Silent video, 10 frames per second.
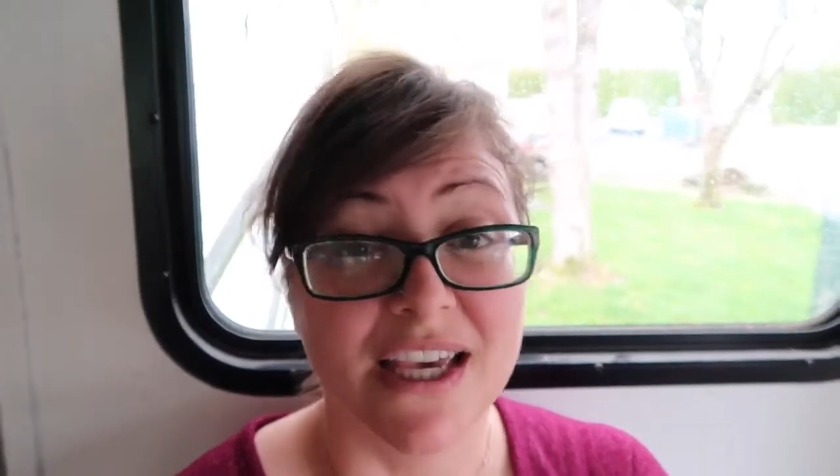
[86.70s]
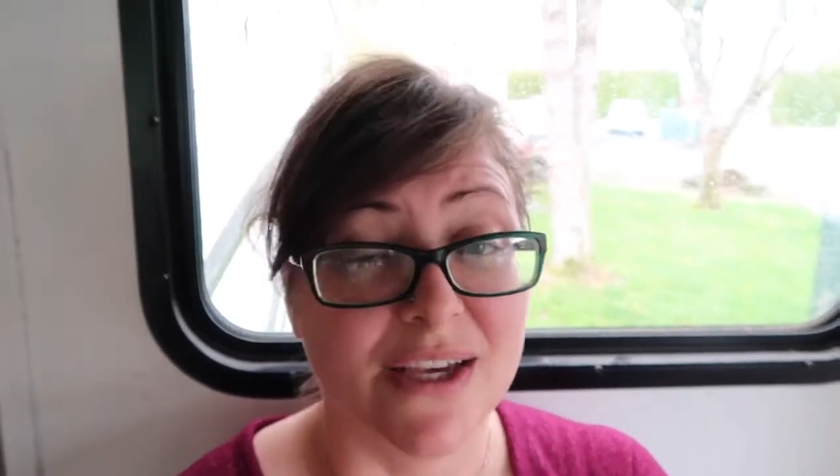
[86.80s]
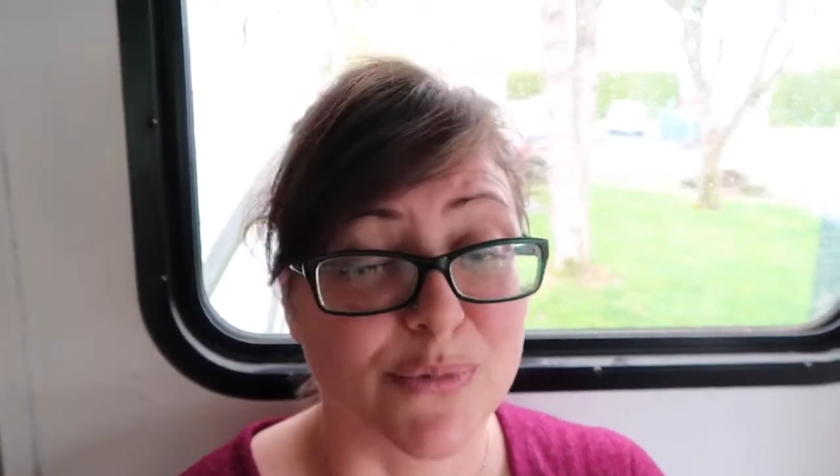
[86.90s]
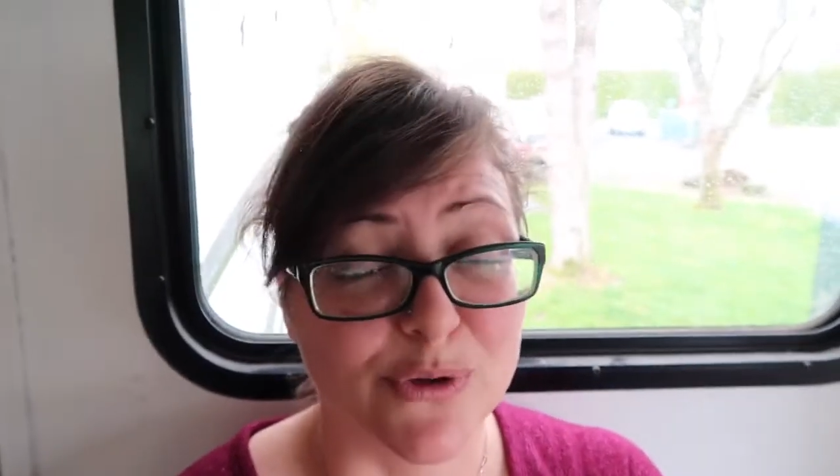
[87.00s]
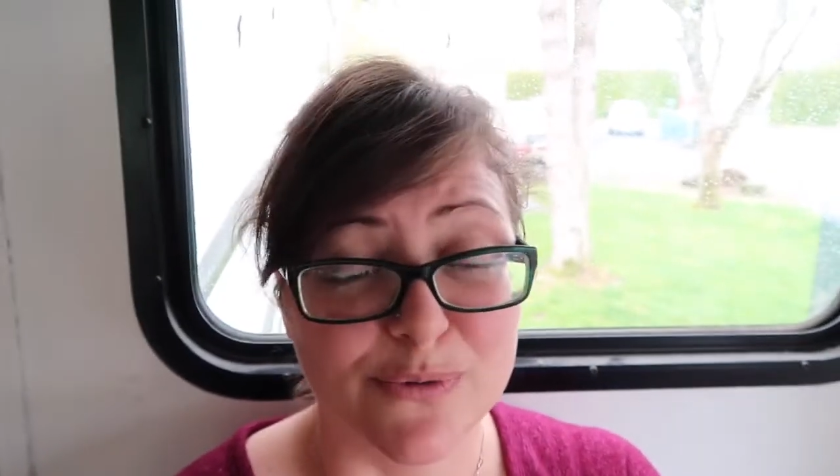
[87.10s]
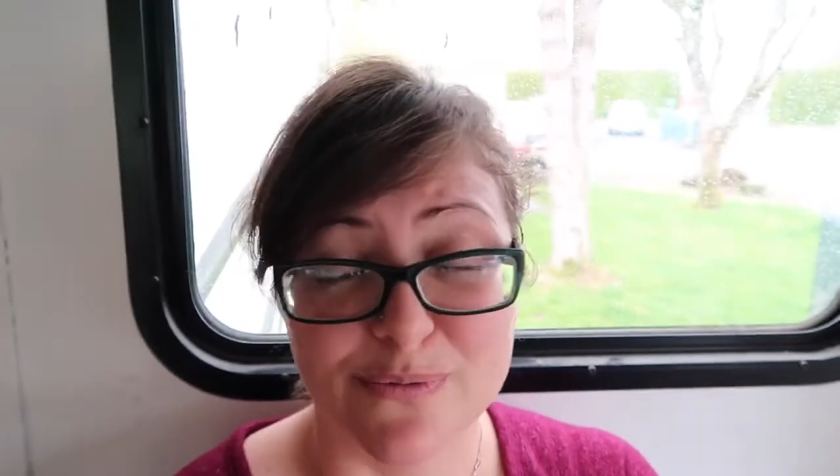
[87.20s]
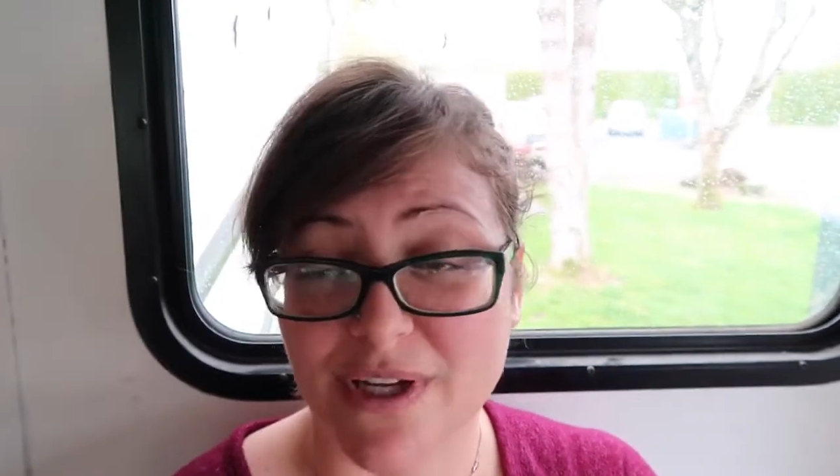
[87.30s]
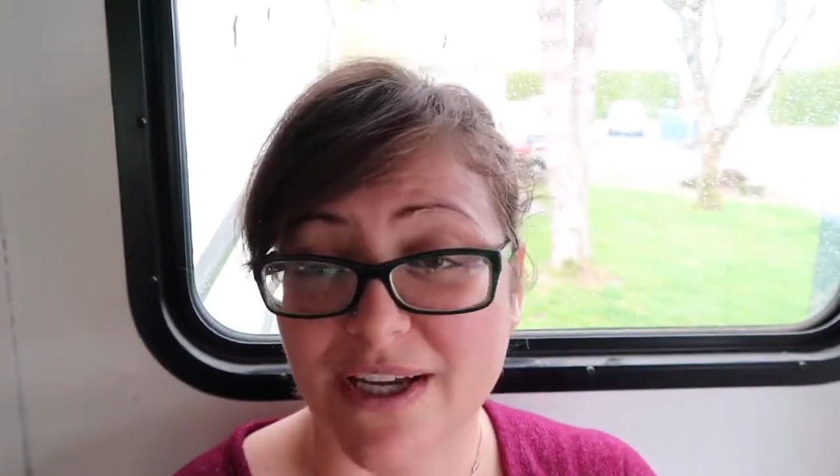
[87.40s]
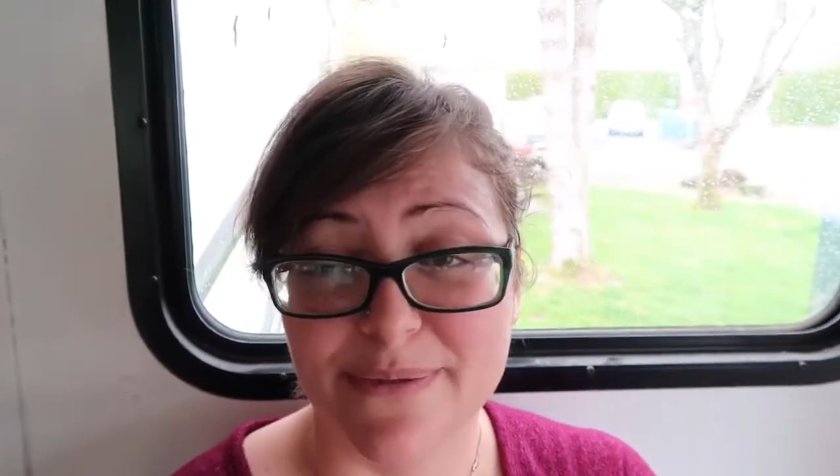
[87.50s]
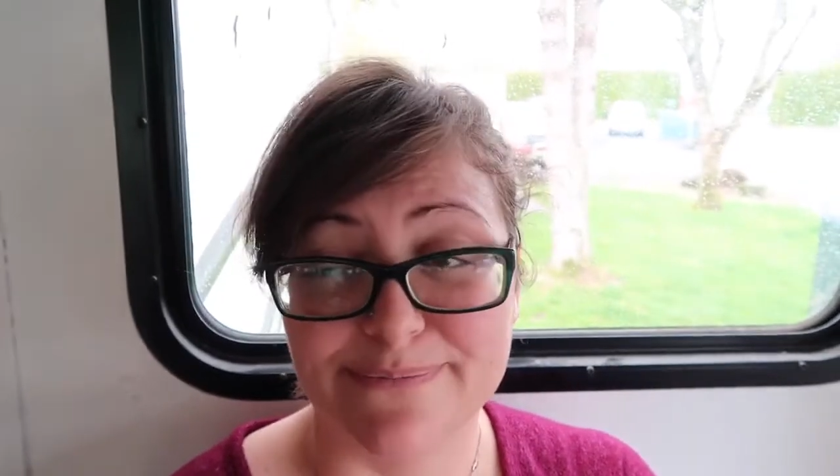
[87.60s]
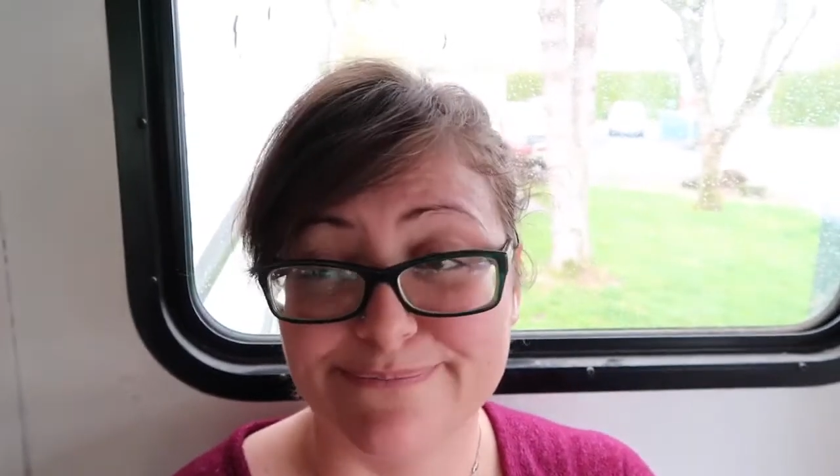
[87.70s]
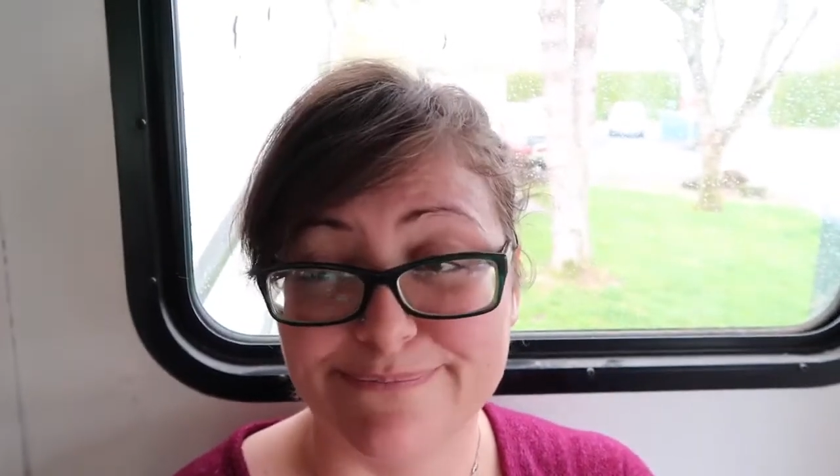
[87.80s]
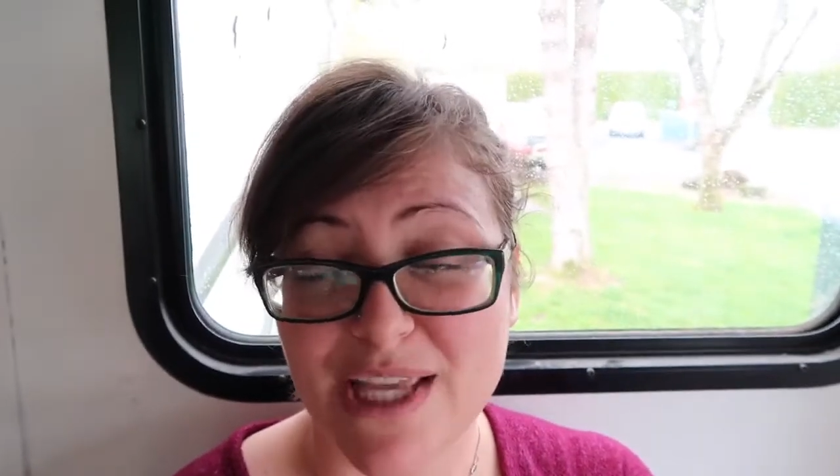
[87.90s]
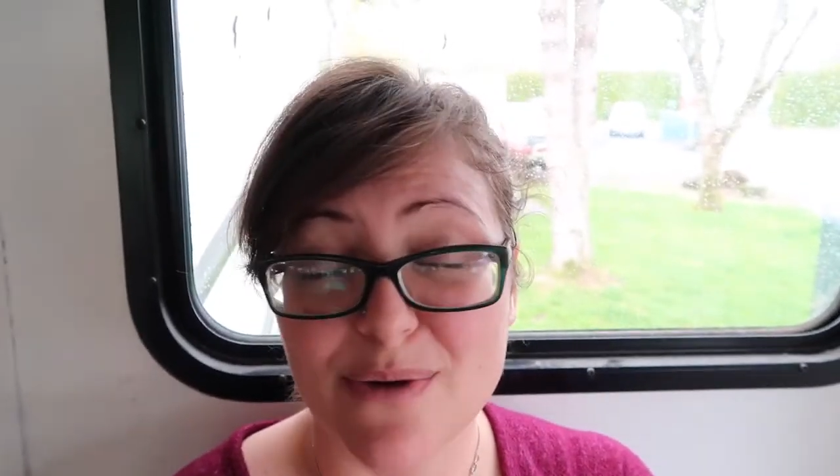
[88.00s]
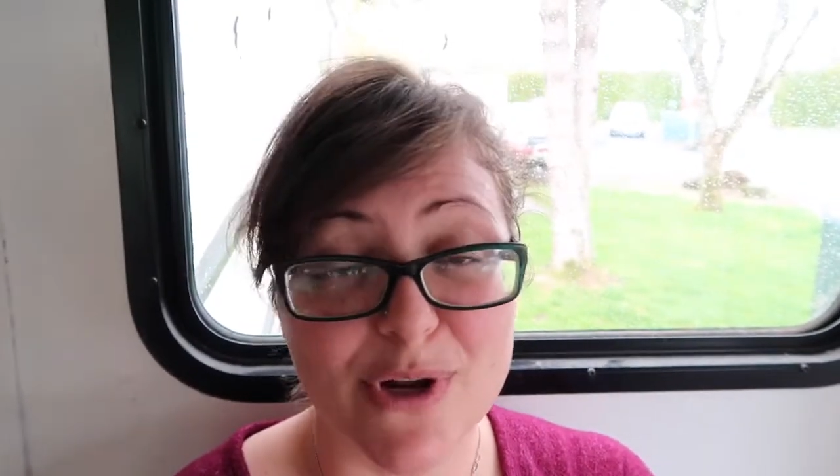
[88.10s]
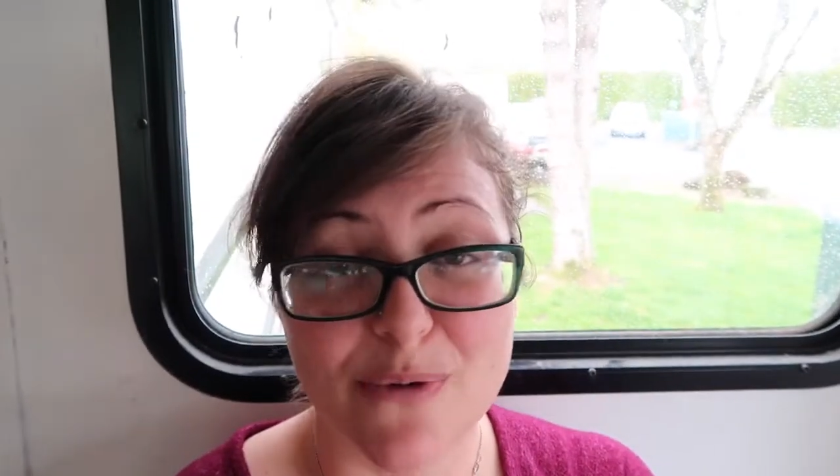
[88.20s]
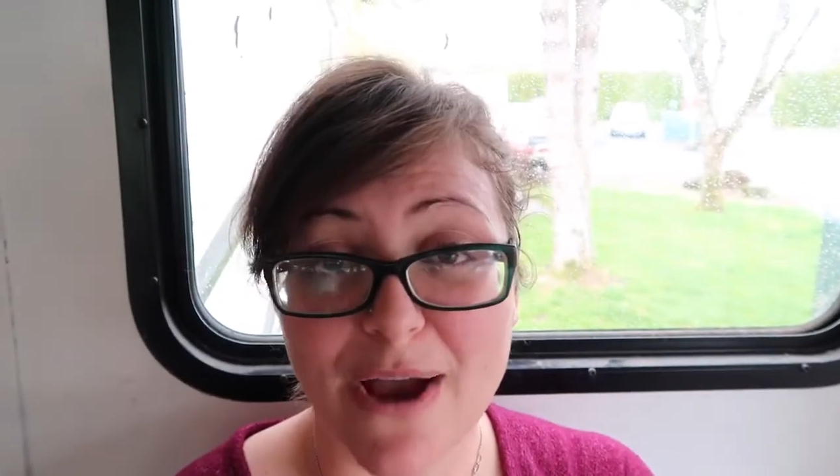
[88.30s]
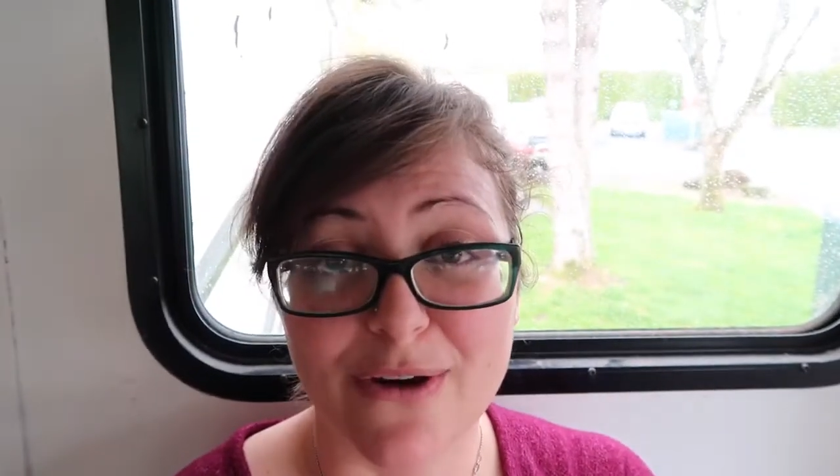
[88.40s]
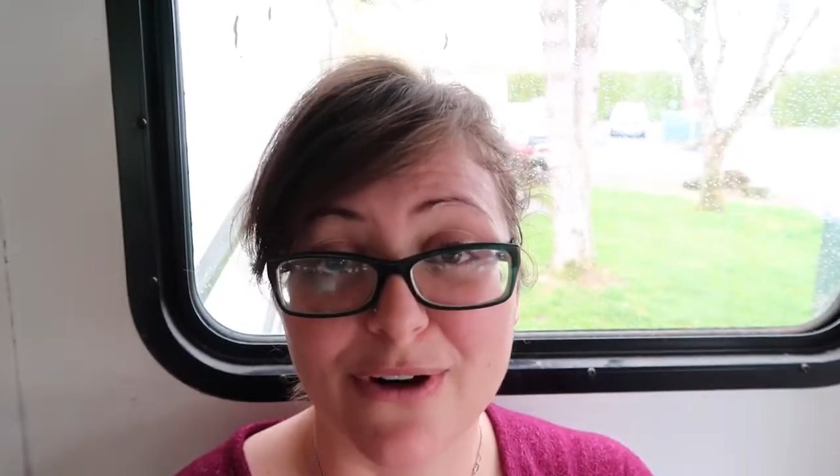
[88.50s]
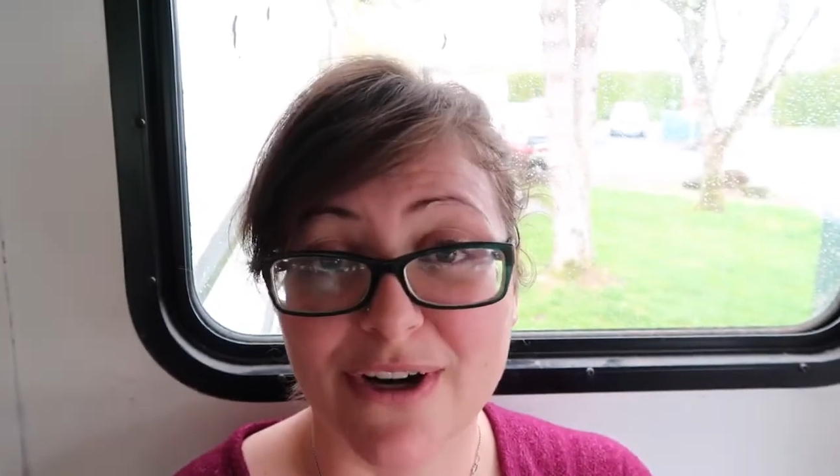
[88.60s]
peanut butter
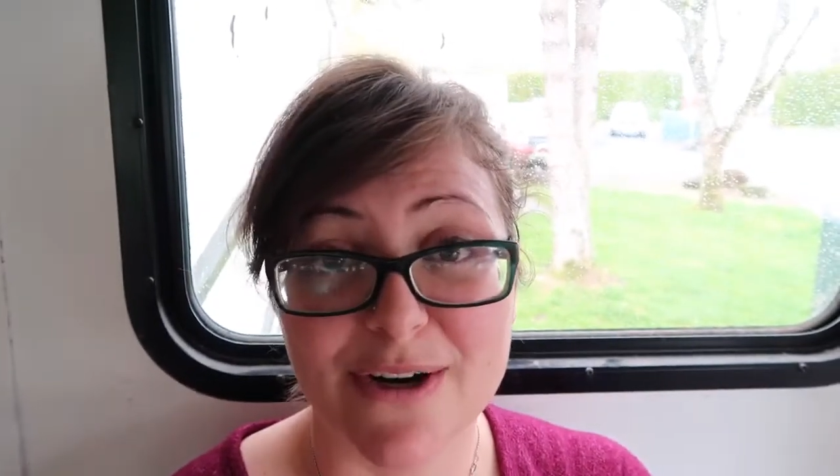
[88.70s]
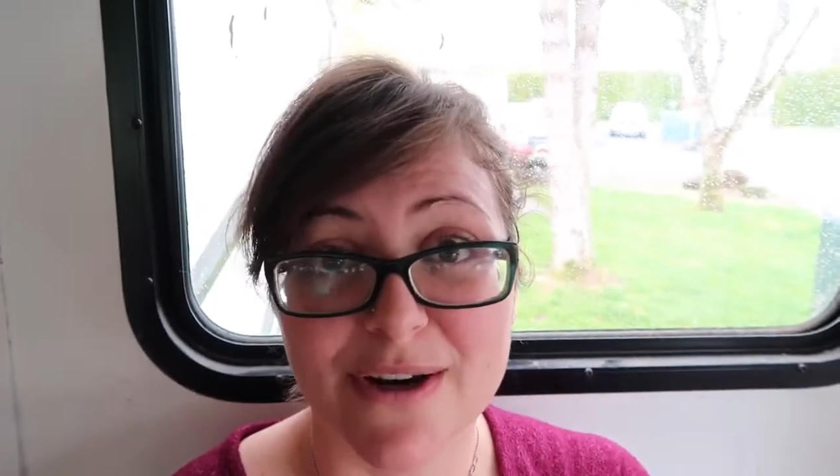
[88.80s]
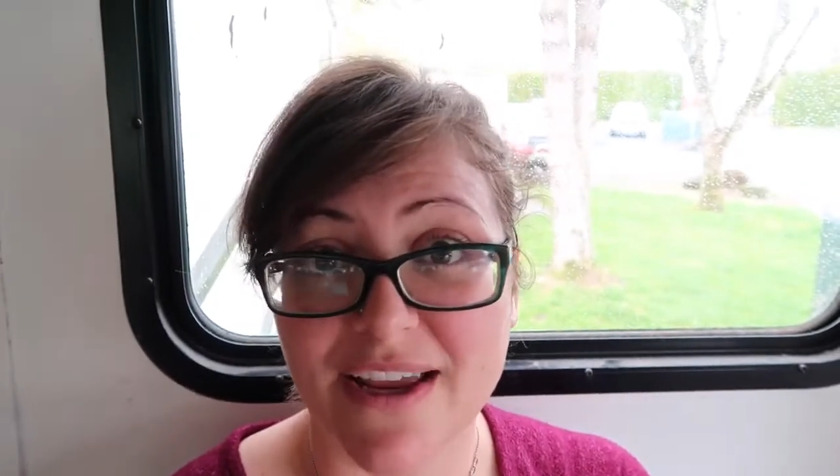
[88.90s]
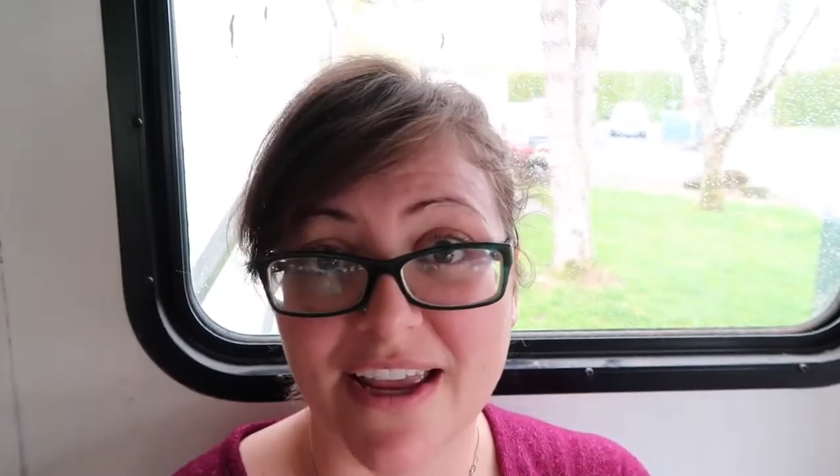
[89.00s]
powder,